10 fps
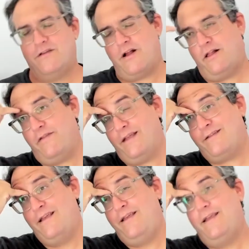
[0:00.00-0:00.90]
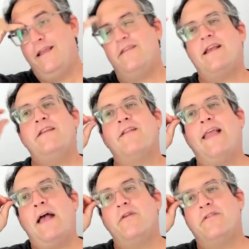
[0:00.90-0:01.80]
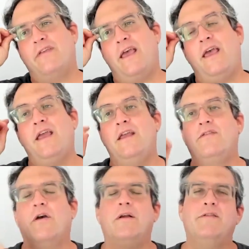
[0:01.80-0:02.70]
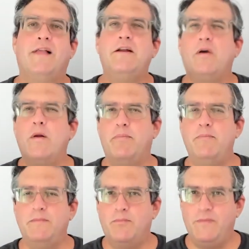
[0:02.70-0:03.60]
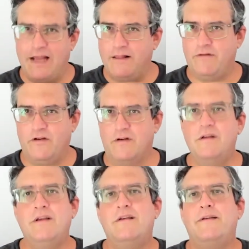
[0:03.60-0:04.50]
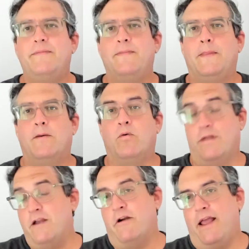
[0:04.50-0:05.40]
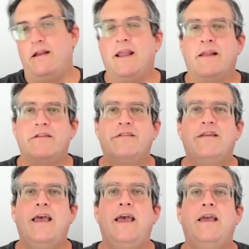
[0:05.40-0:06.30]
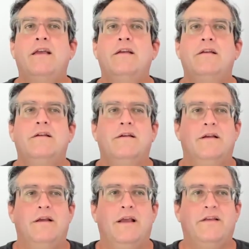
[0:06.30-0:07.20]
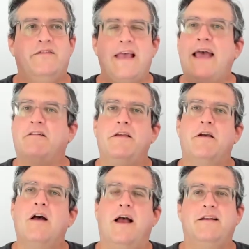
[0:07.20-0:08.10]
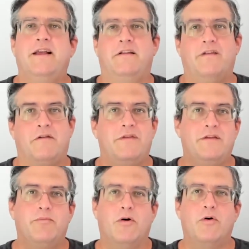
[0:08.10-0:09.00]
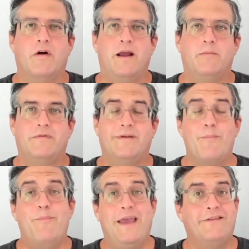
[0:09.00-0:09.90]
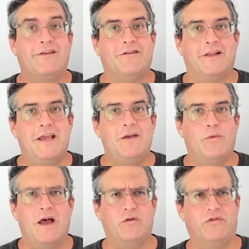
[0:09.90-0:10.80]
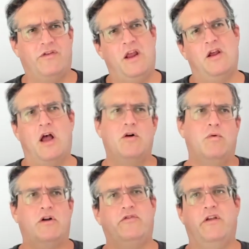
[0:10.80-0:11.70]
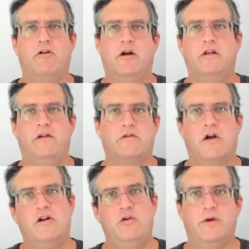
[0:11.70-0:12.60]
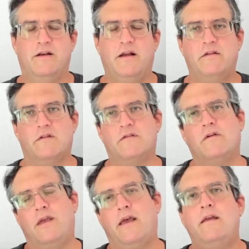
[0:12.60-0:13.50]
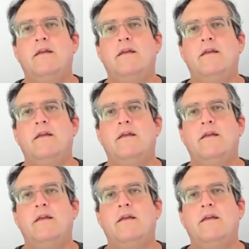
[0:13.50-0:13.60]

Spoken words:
and all of this, is that he's allowed to say he's allowed to go on television or the internet and say exactly the contents of these programs, basically without saying, I don't want to say they're alien, they're non-human intelligence, okay,